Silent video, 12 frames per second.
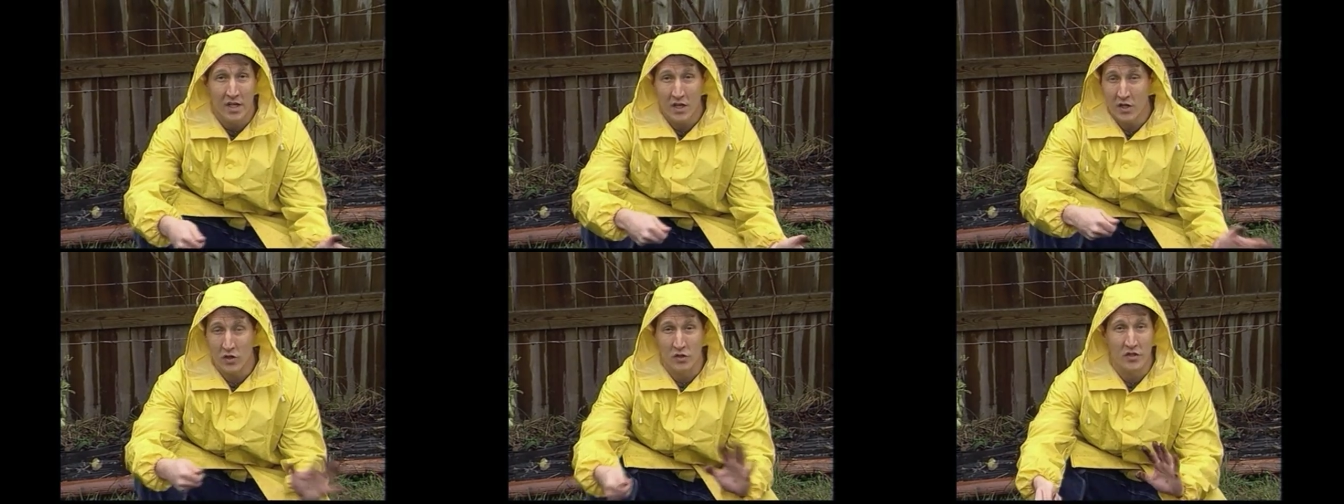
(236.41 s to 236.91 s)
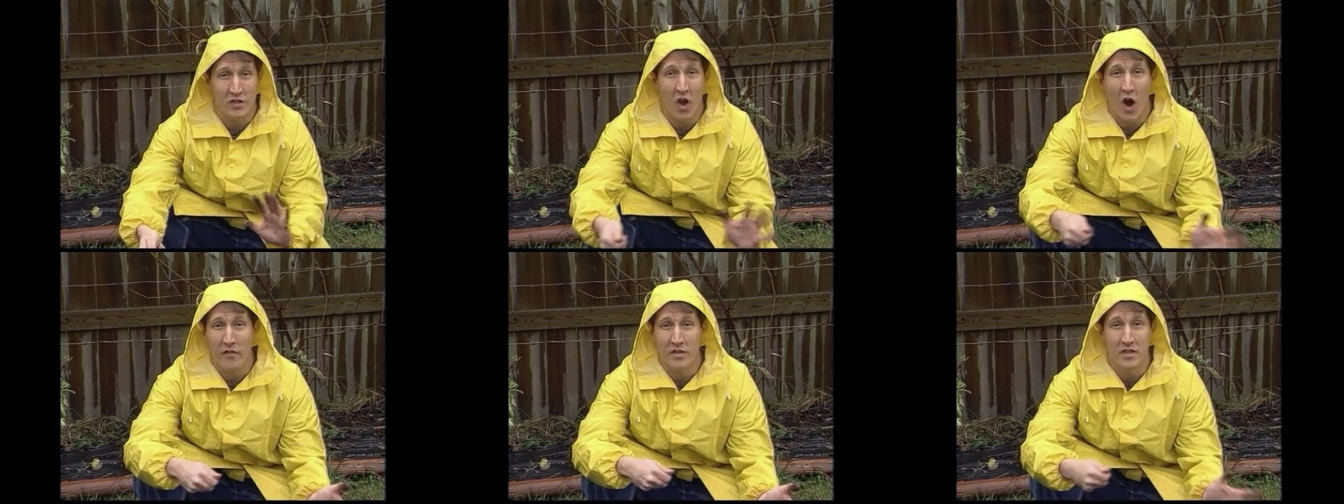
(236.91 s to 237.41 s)
You'll just
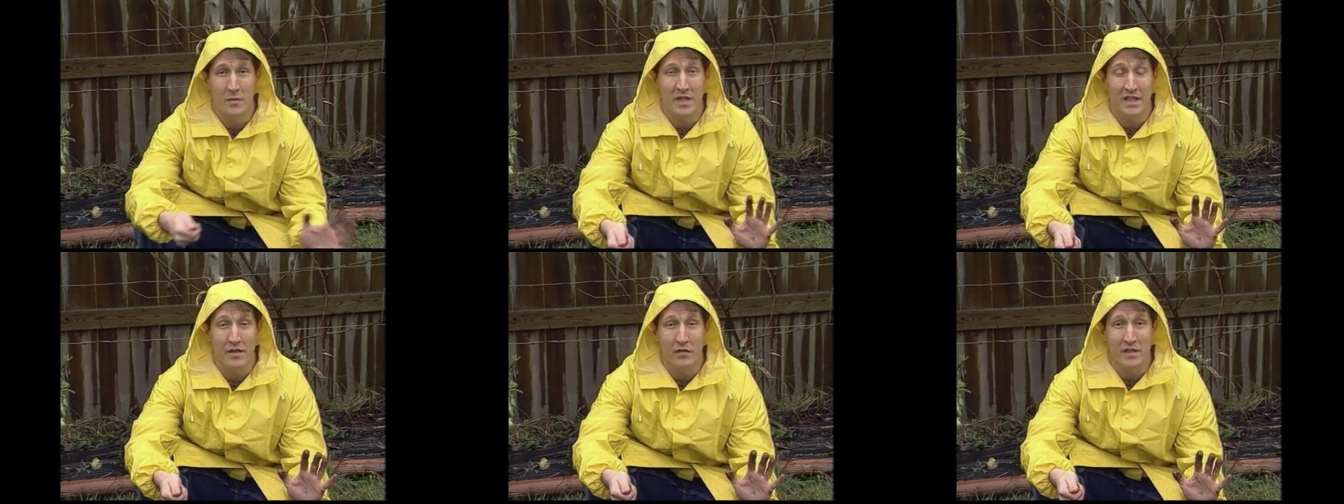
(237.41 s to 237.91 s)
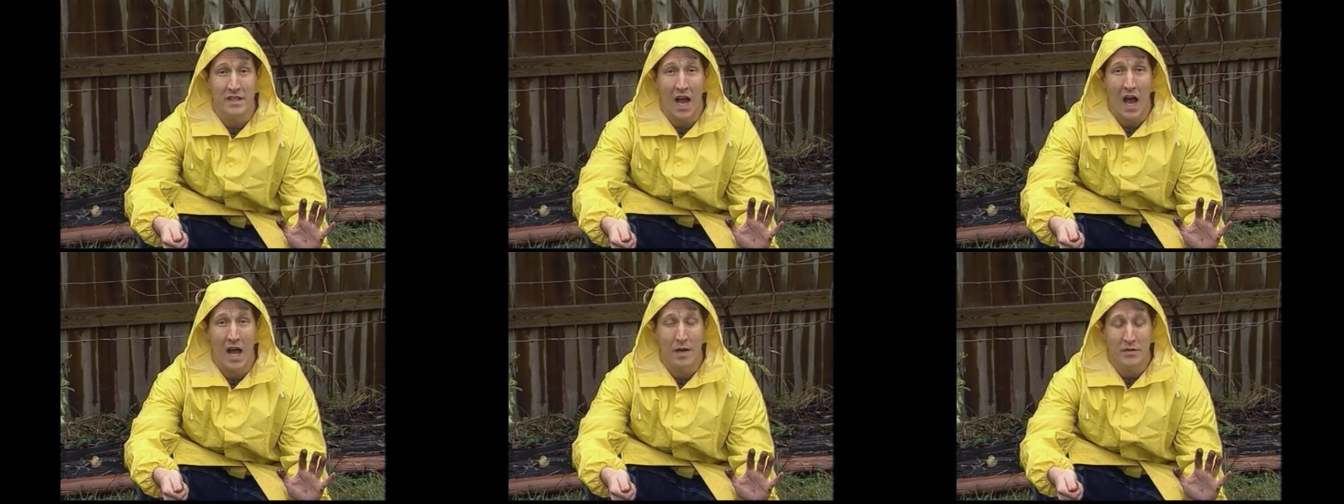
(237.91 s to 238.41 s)
harvest them at different
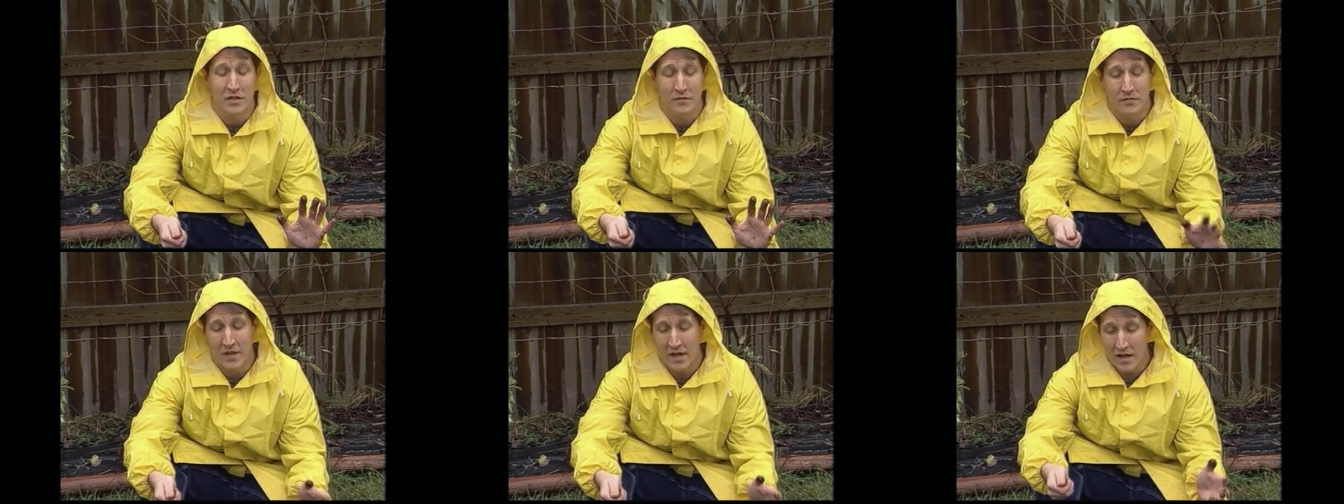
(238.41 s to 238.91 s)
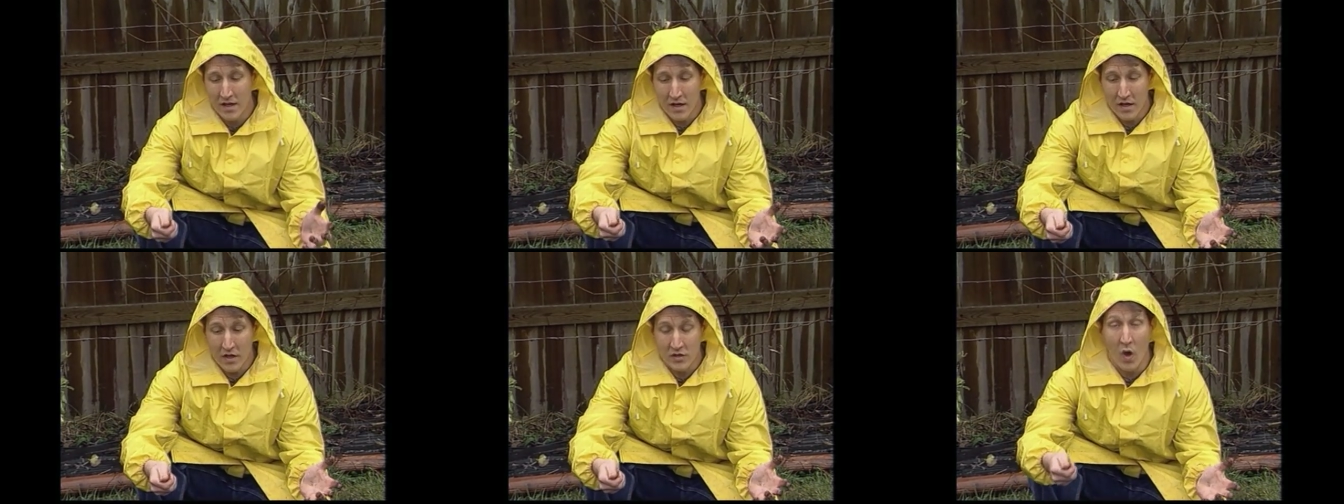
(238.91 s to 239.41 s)
times.
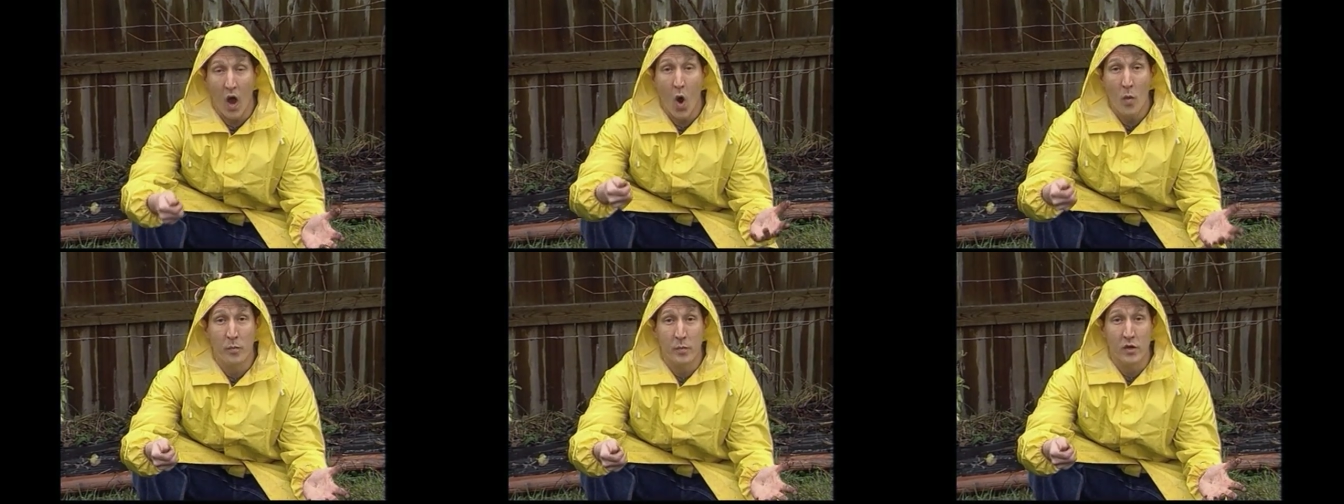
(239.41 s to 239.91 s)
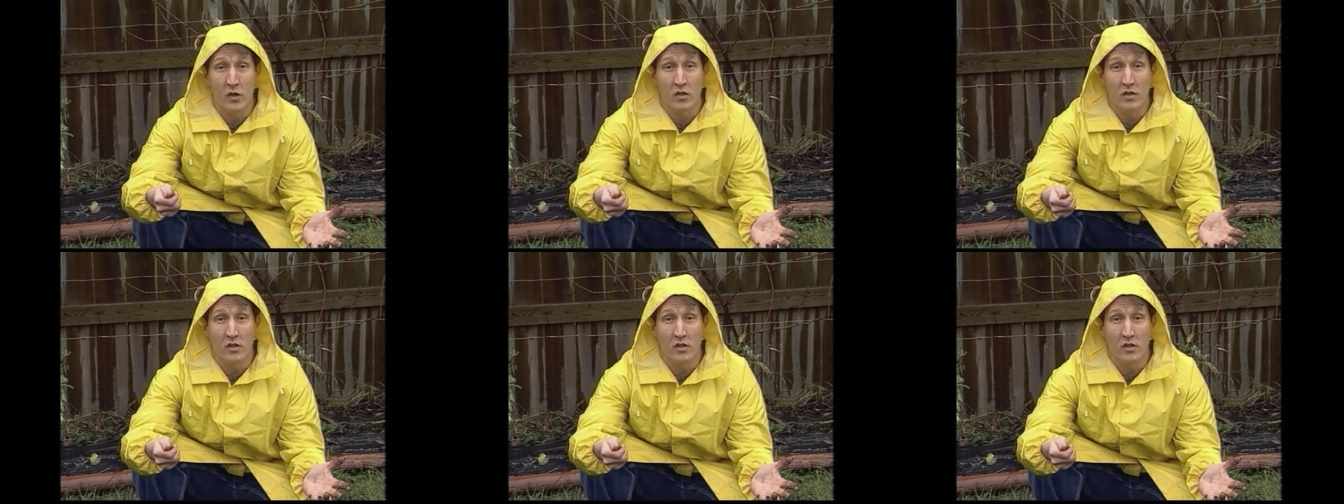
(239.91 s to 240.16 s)
So I hope you'll